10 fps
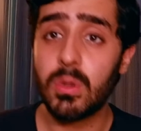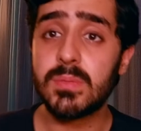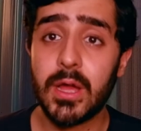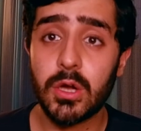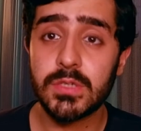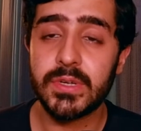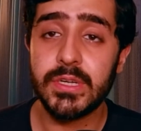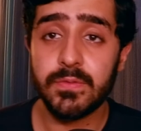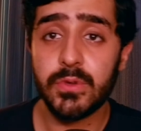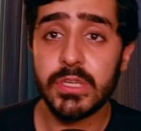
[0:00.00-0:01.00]
That was my
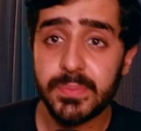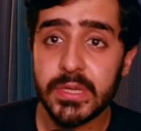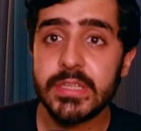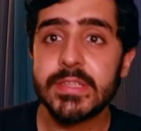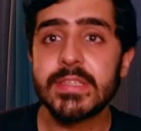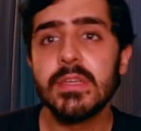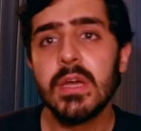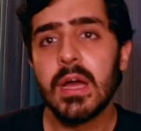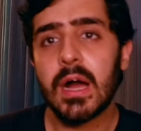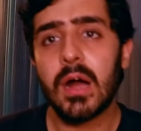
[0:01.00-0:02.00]
Oxford interview experience.
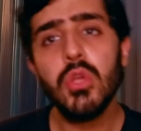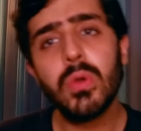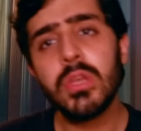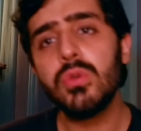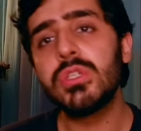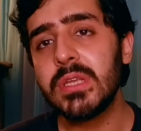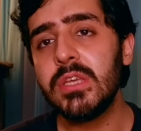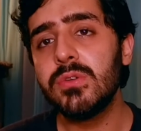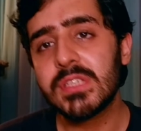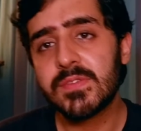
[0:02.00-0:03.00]
You can
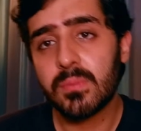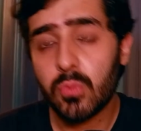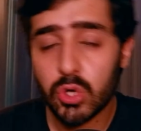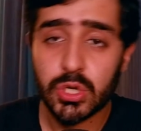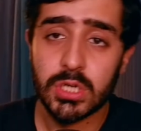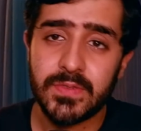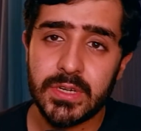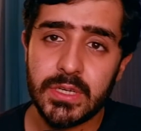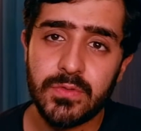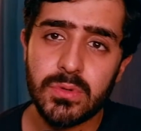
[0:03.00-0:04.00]
usually use this for most
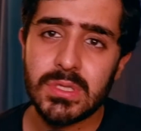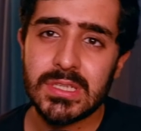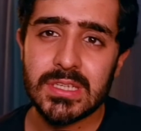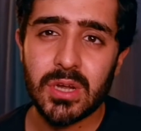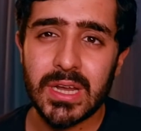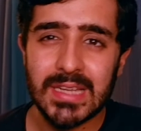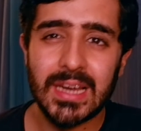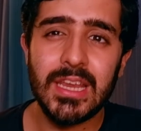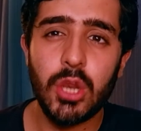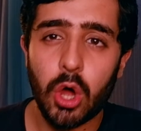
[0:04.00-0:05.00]
Oxford interviews. This is not
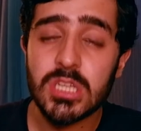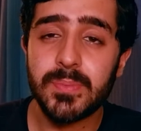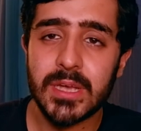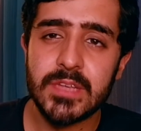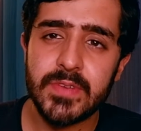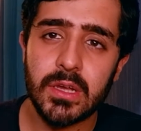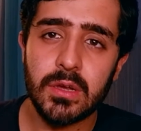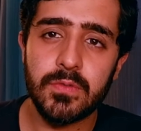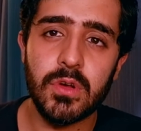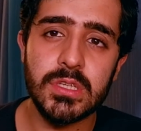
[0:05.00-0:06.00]
exactly law
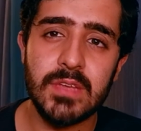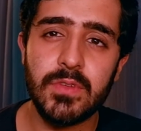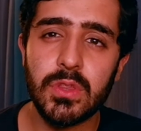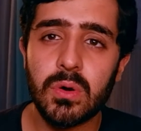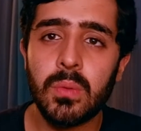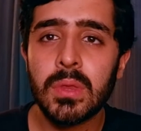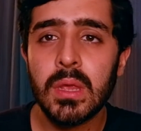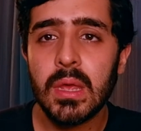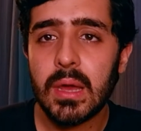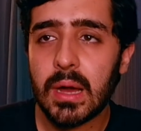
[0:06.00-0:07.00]
specific, of course, even though
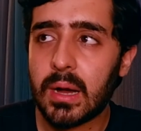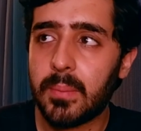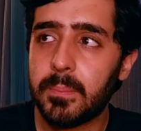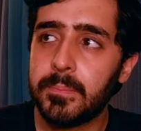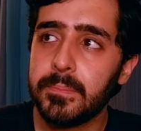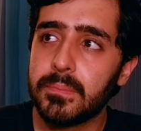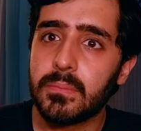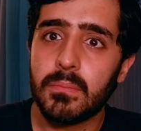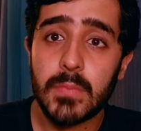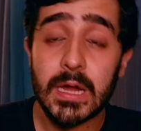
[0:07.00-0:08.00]

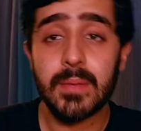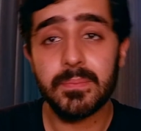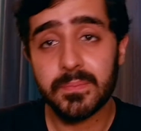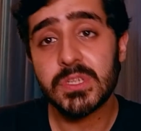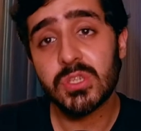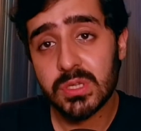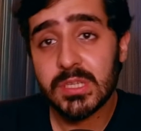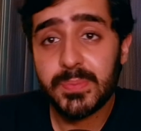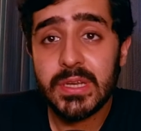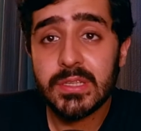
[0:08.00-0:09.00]
my
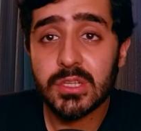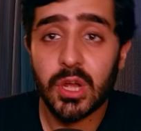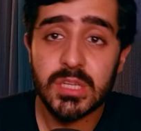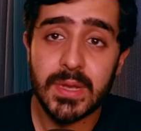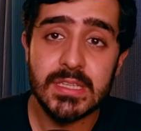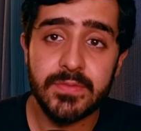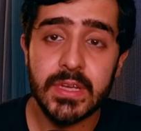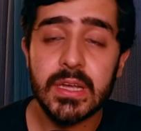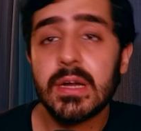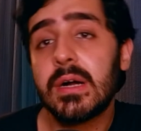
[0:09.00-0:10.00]
experience is law
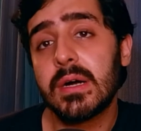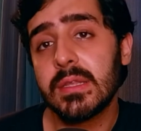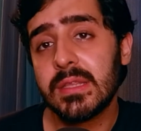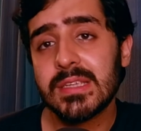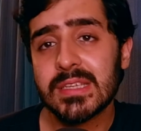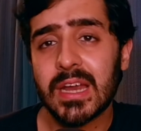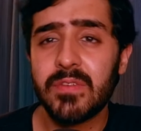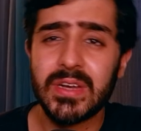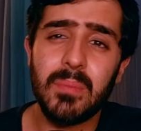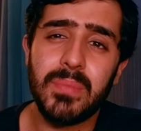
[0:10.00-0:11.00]
specific. This is
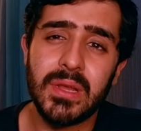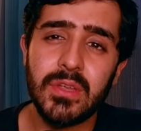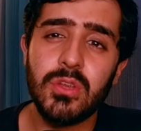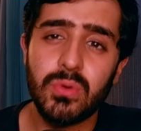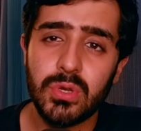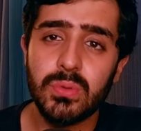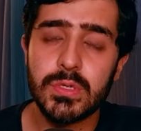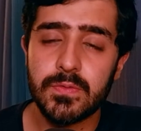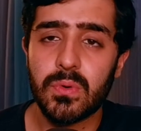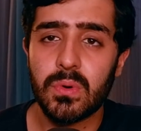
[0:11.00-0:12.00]
kind of a template that you could
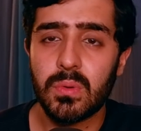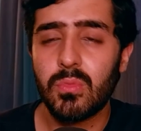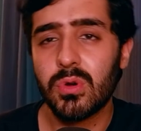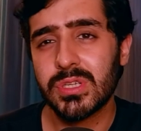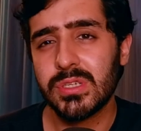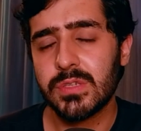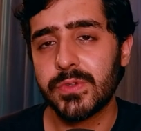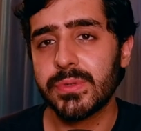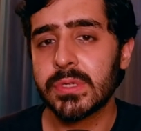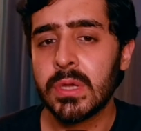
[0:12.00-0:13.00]
use for most
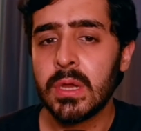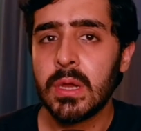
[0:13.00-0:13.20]
interviews.